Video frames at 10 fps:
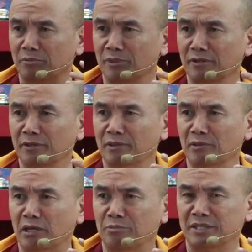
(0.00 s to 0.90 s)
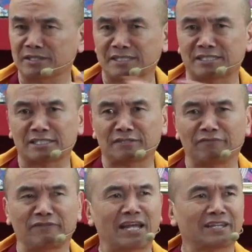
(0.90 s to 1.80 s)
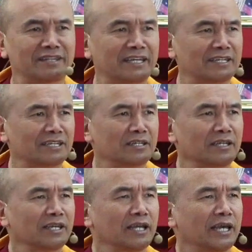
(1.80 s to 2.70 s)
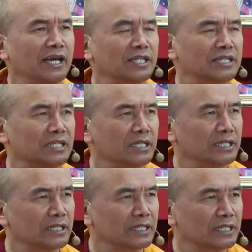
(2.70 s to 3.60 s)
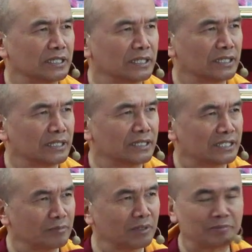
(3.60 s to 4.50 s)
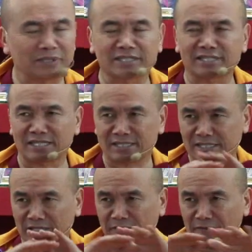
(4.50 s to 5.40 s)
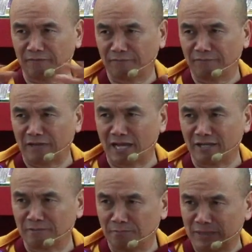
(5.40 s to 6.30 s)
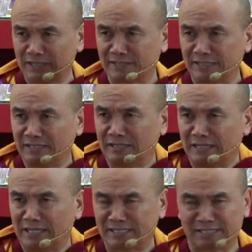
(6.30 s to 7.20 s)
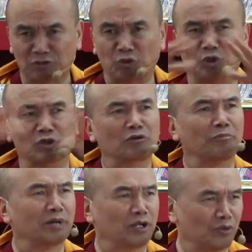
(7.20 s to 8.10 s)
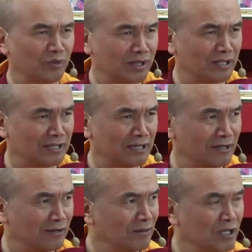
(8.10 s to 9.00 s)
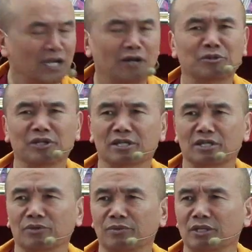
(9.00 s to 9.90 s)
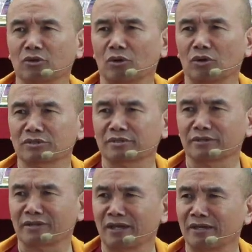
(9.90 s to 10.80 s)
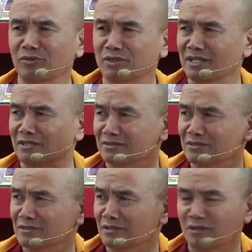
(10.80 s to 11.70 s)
table appears as just a flat thing. And the table appears as the flat plus the legs all combined together. How many agree with Oscar K? Resents.